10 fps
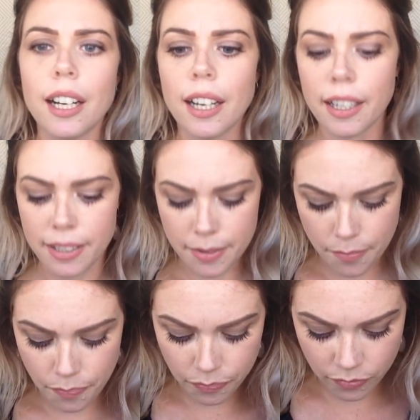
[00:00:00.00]

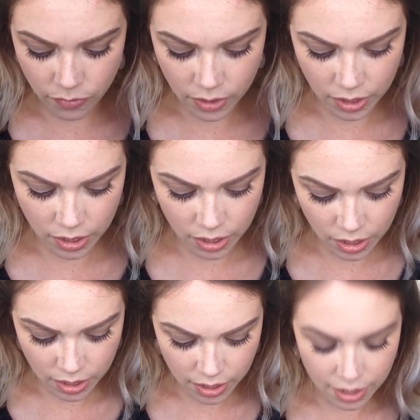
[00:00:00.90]

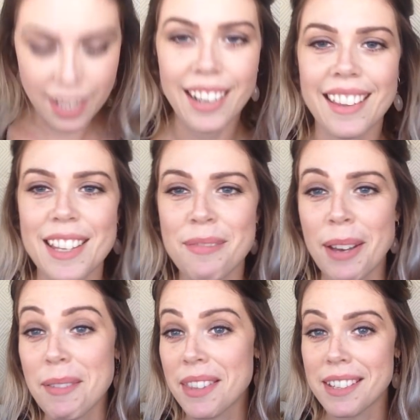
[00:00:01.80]
That's
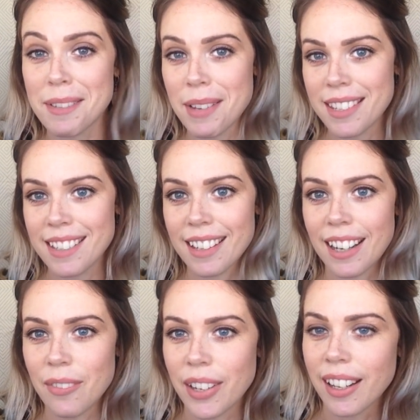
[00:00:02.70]
maybe the domestic
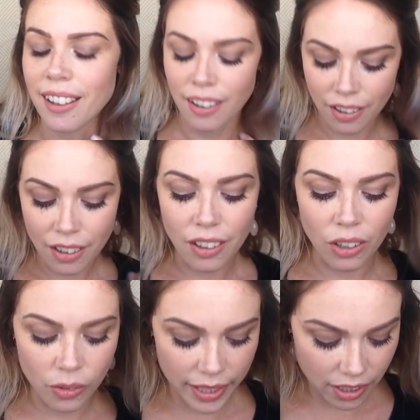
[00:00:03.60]
harmony.
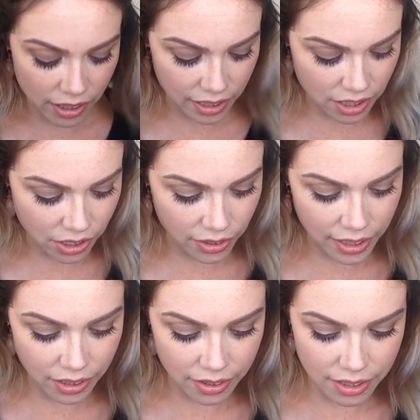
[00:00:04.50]
Oh my god, I
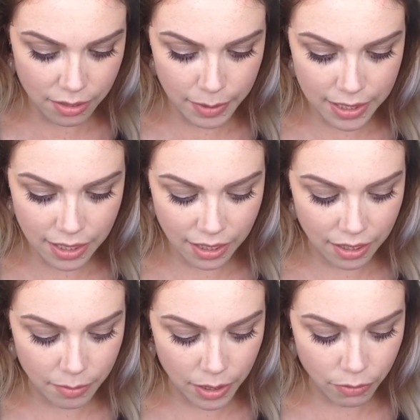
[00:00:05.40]
totally got the domestic
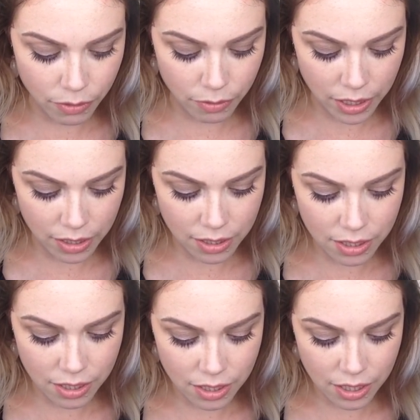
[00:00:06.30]
harmony for us.